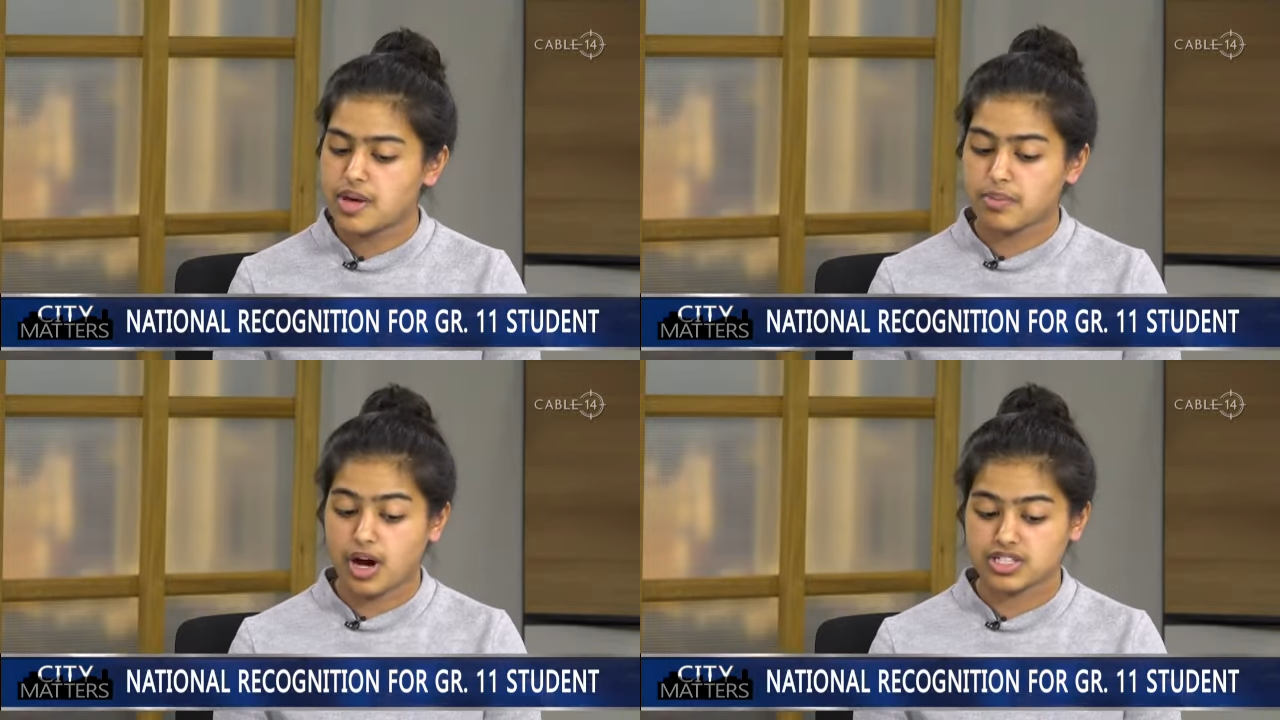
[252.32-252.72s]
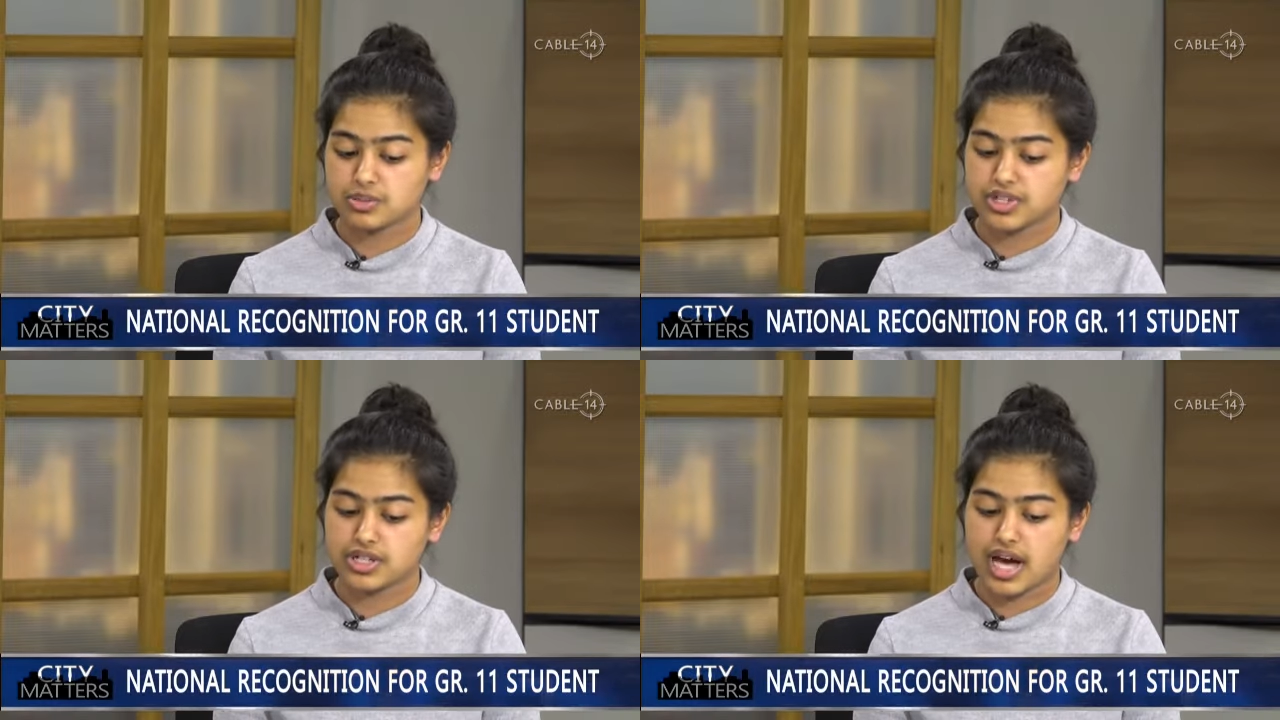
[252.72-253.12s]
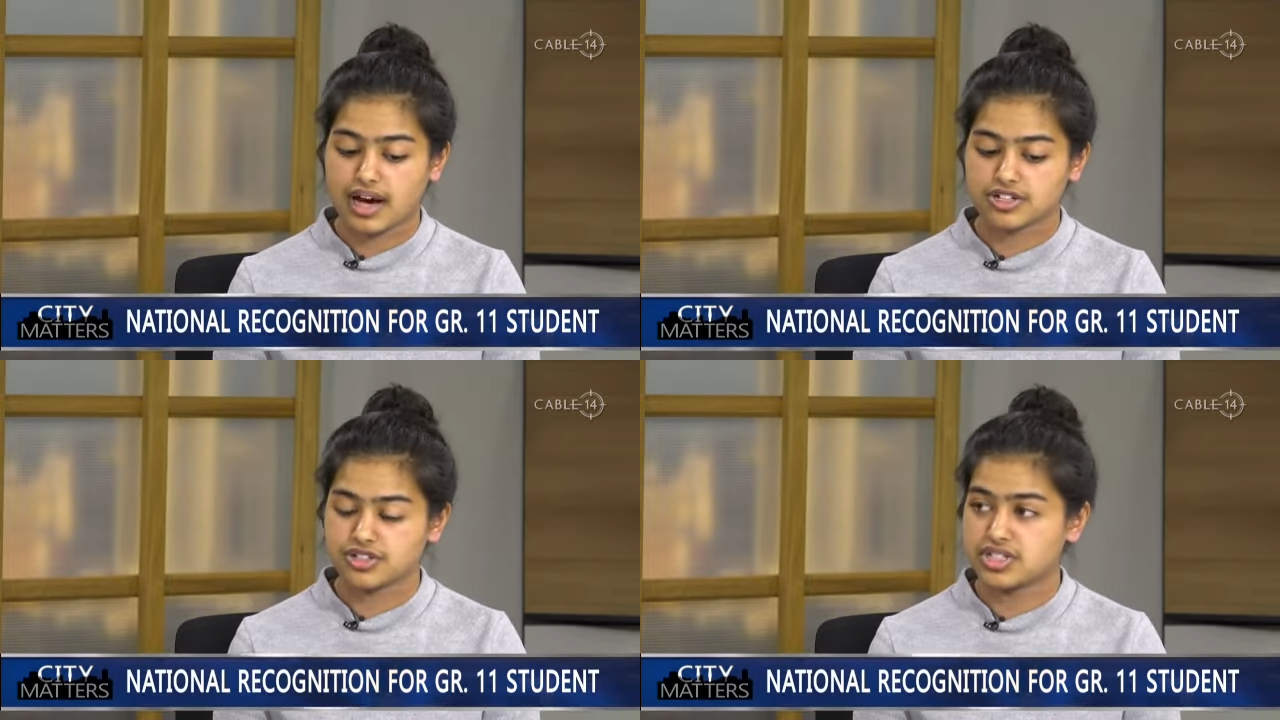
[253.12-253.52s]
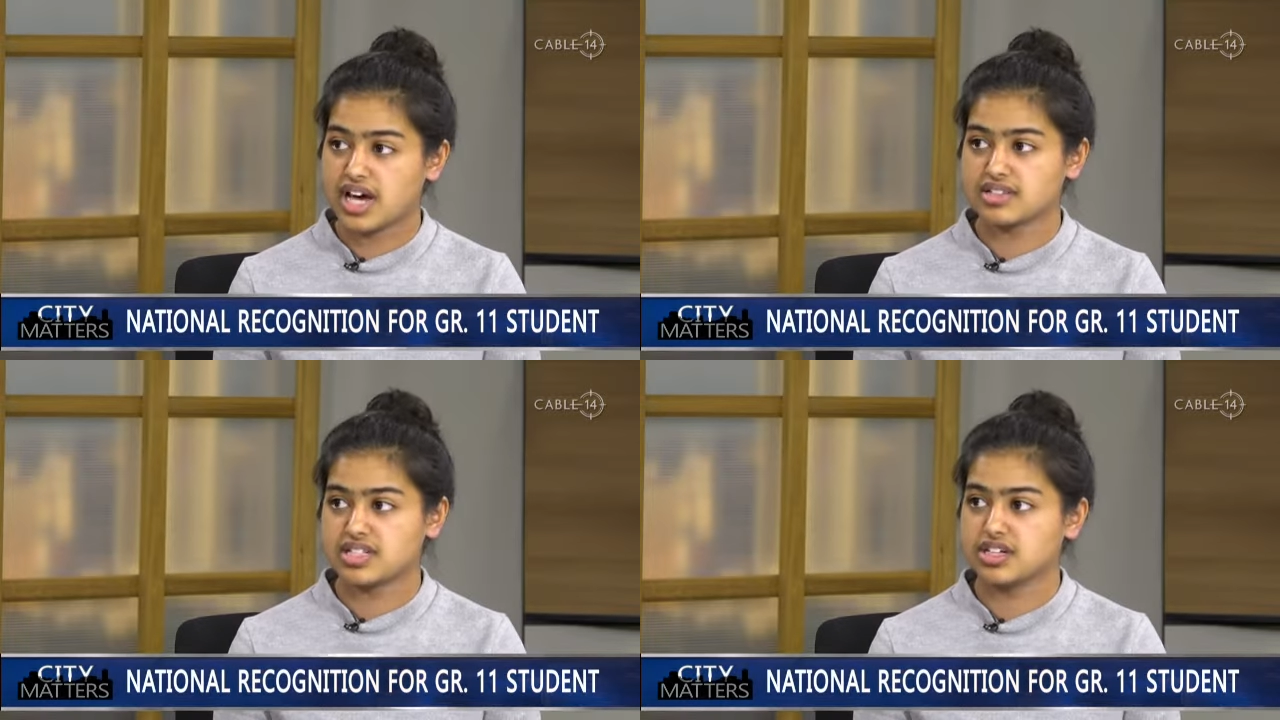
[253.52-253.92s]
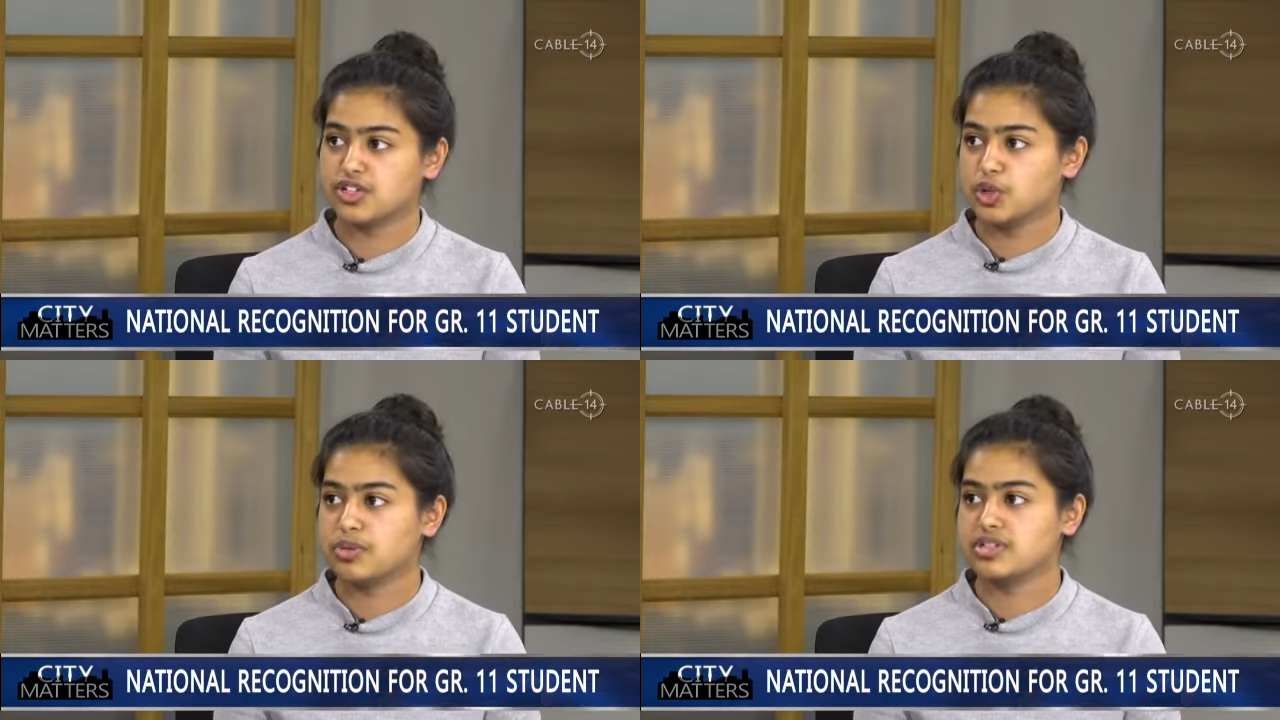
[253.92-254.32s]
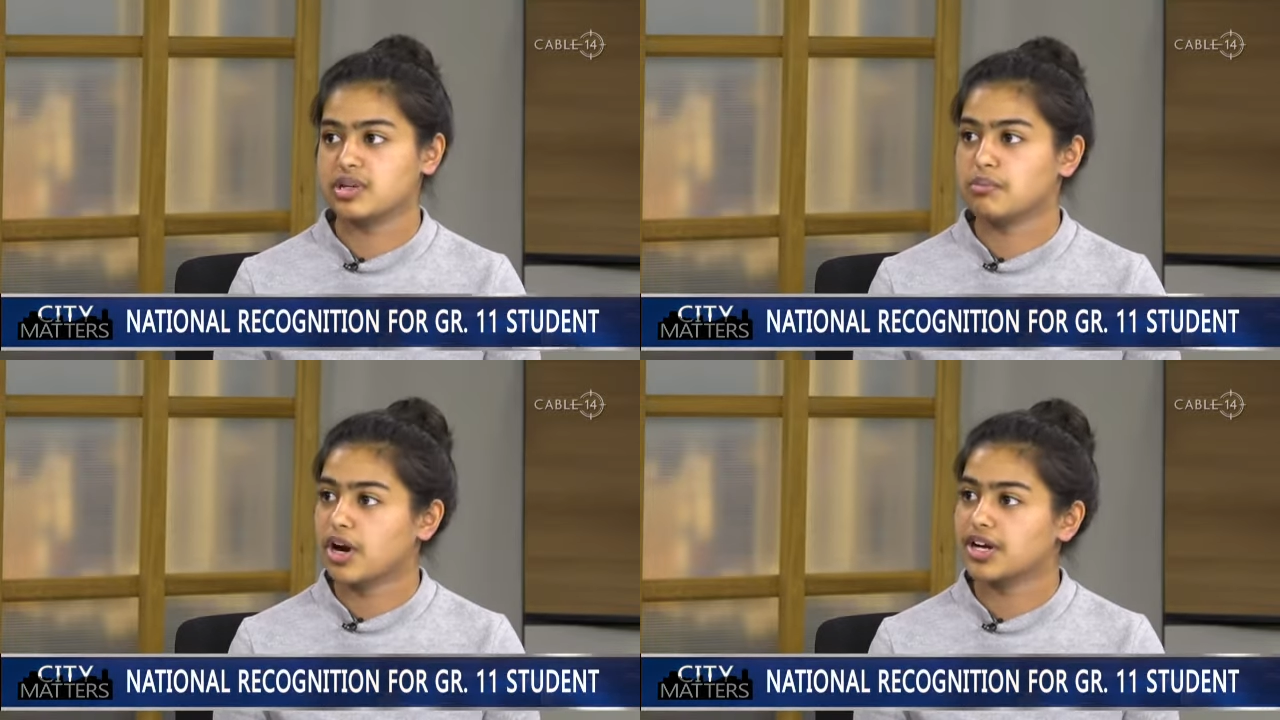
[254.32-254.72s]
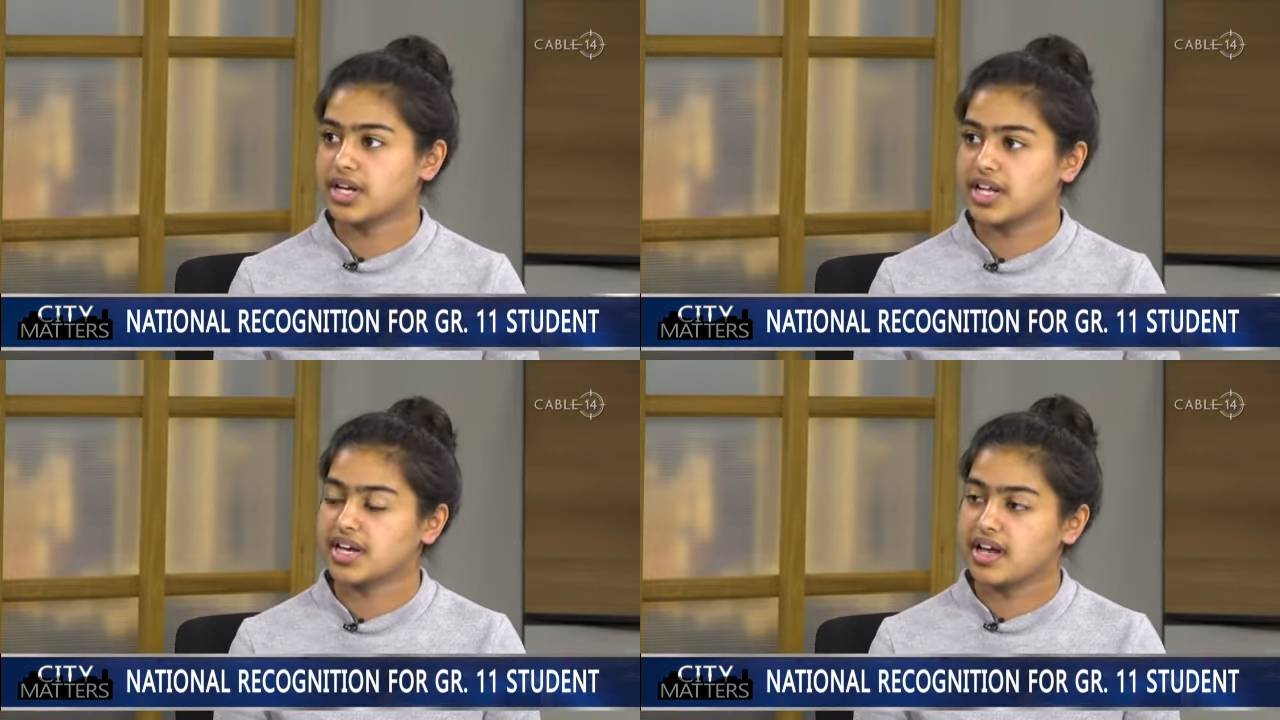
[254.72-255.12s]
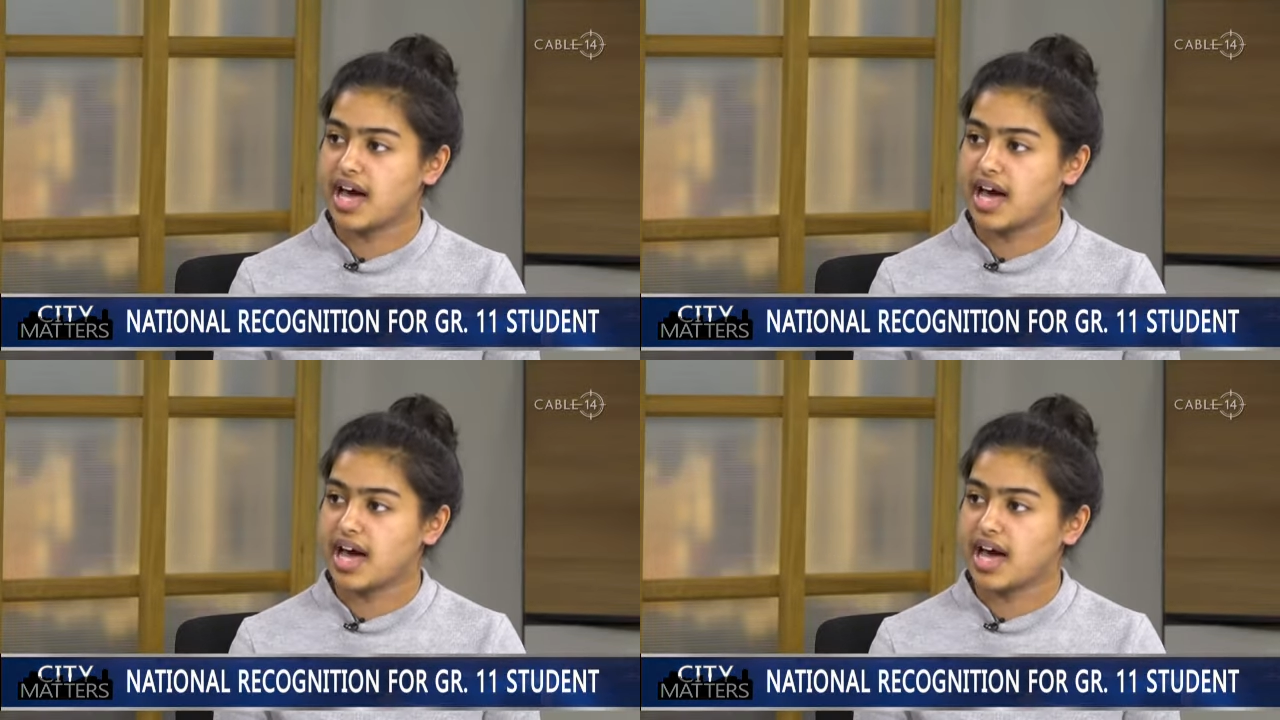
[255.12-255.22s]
possibly actually testing in humans and marketing it